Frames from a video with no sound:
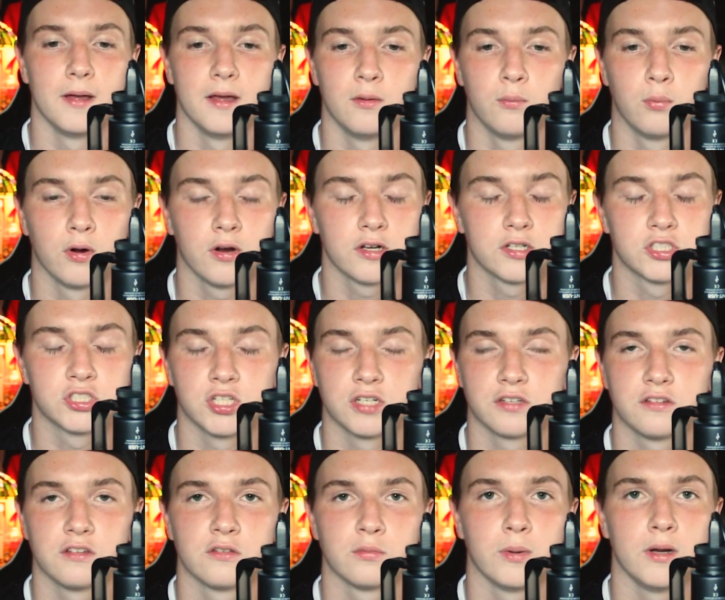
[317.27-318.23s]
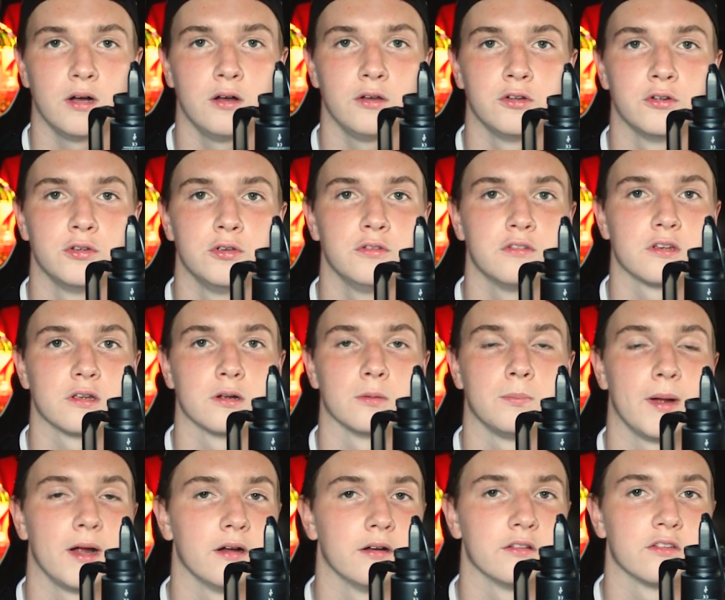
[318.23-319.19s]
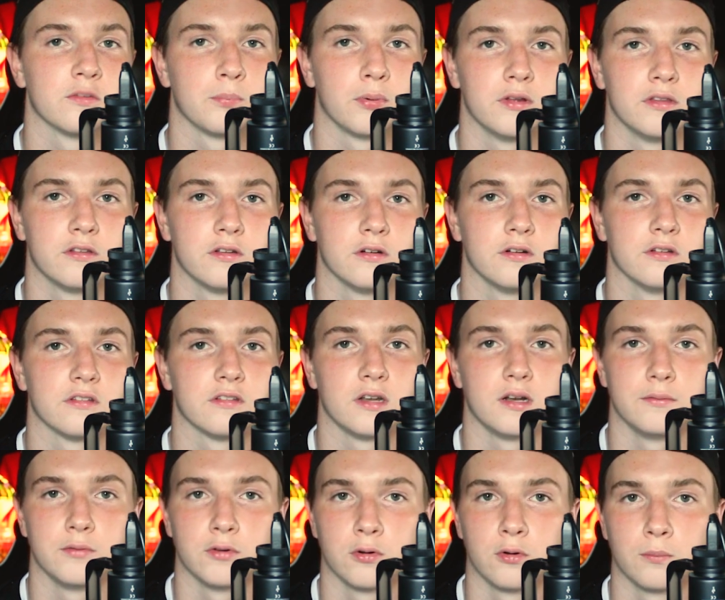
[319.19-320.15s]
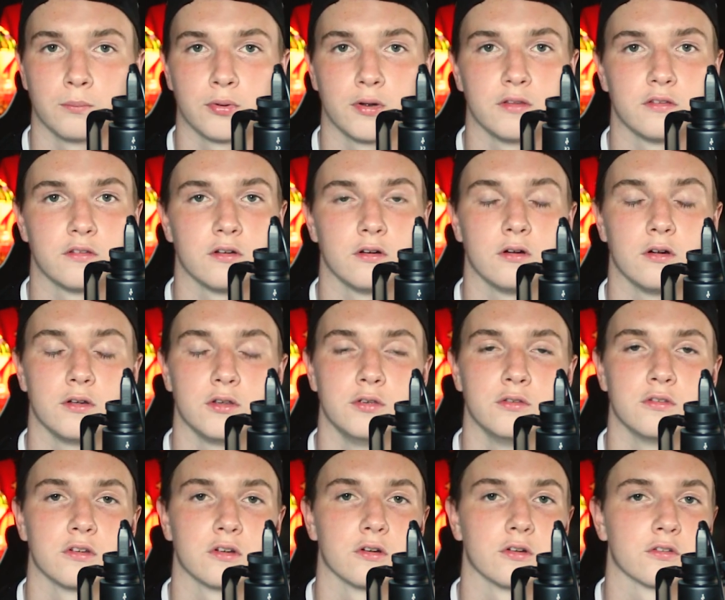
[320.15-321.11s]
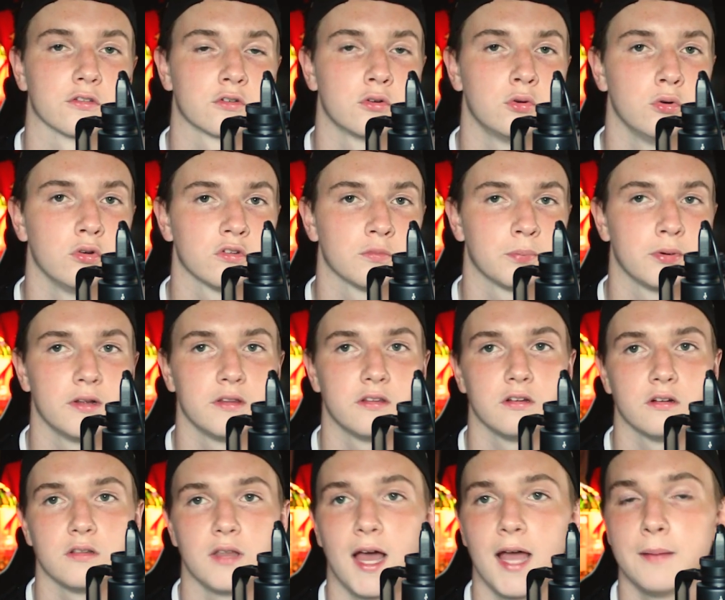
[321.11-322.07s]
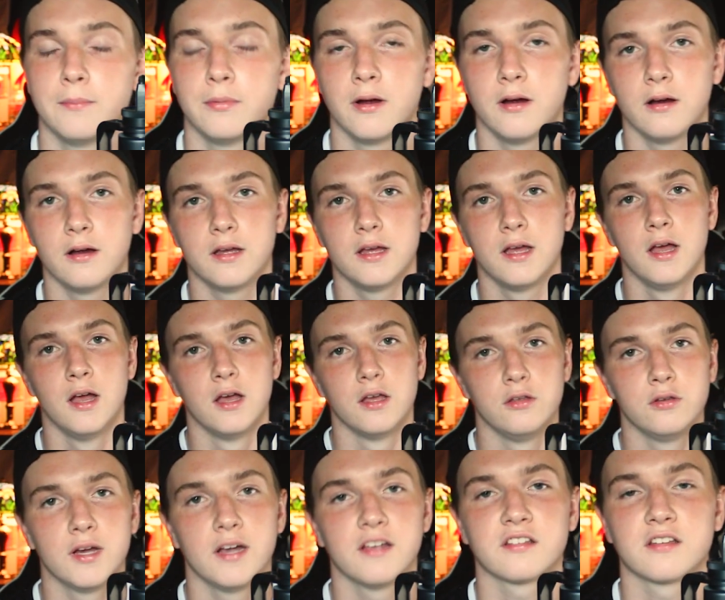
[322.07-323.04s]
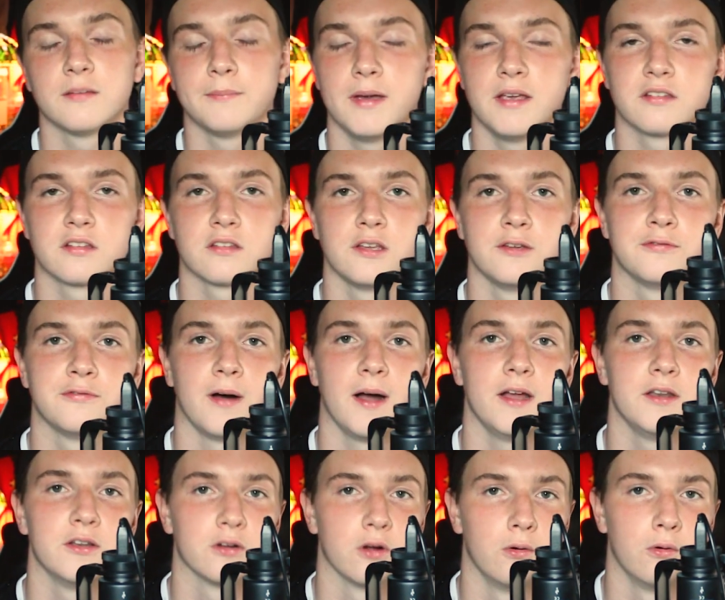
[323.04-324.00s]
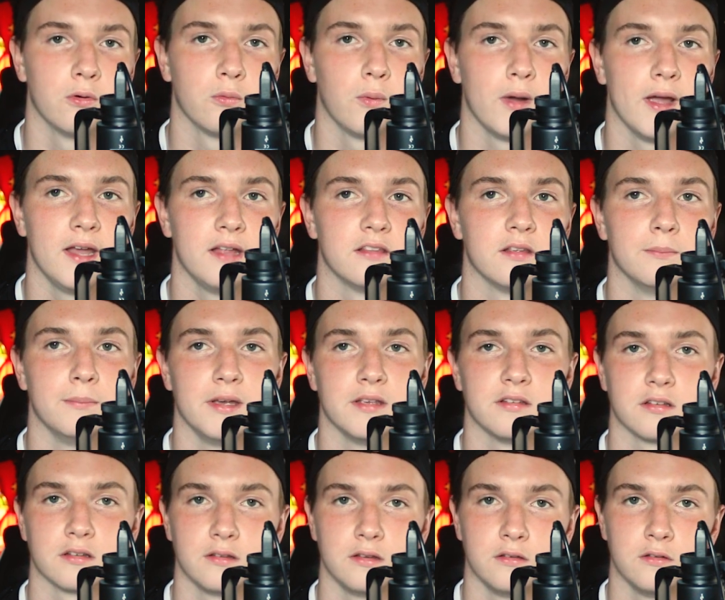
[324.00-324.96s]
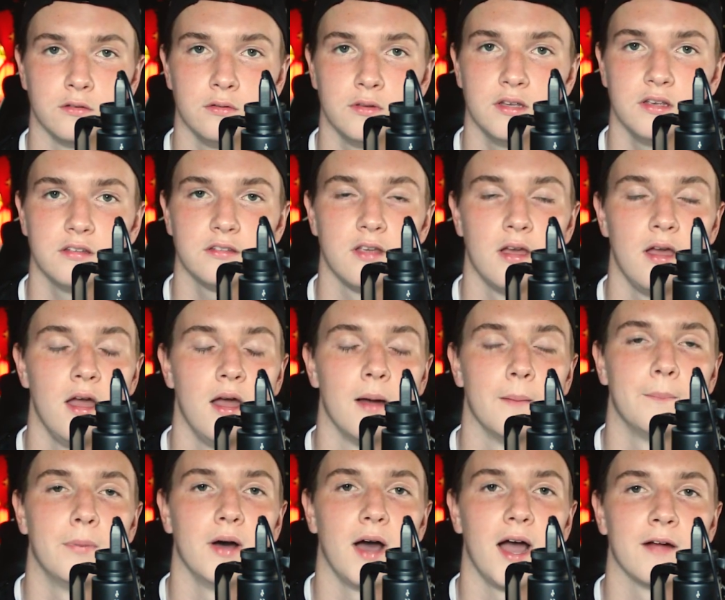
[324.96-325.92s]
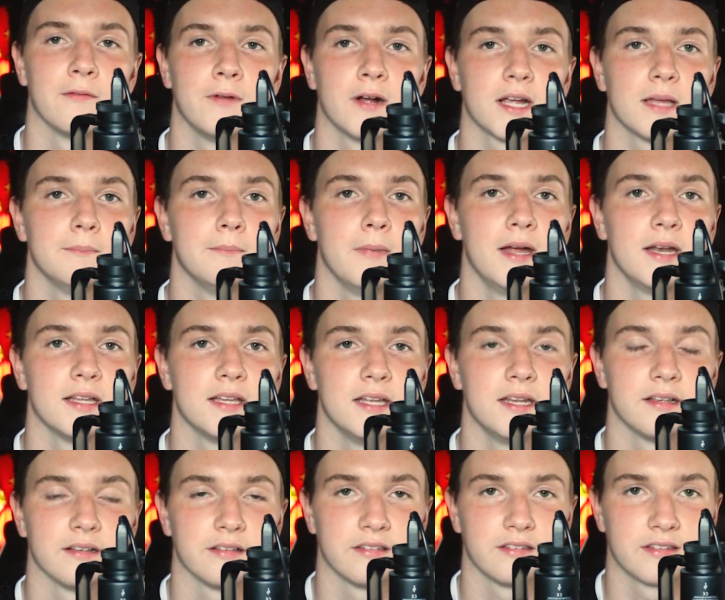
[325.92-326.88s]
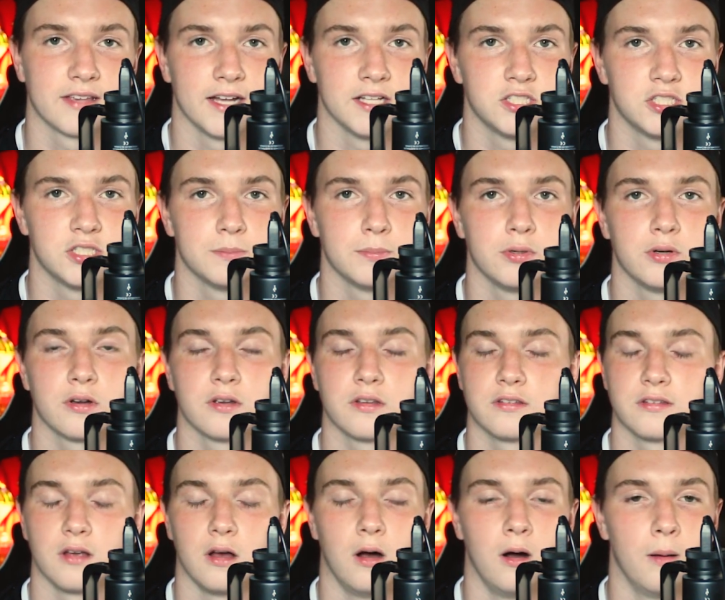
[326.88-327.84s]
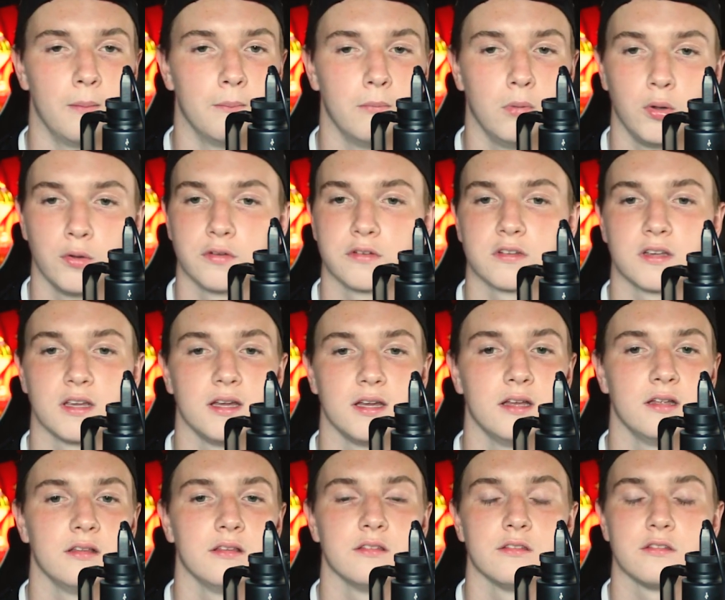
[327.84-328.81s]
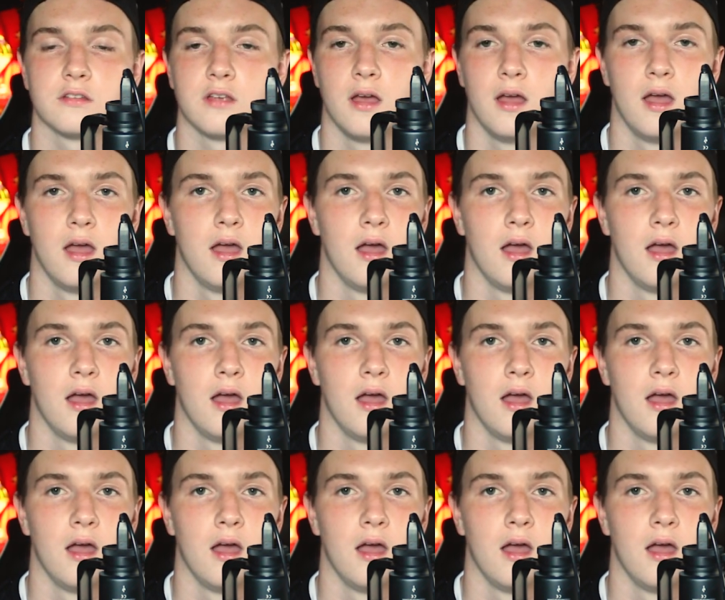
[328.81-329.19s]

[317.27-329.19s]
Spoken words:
It works just as well. You're using your parents' printer instead of your own printer, or using your school's printer, library. You guys could basically find your own way to basically do this, but I recommend getting sketchbooks, Moleskins,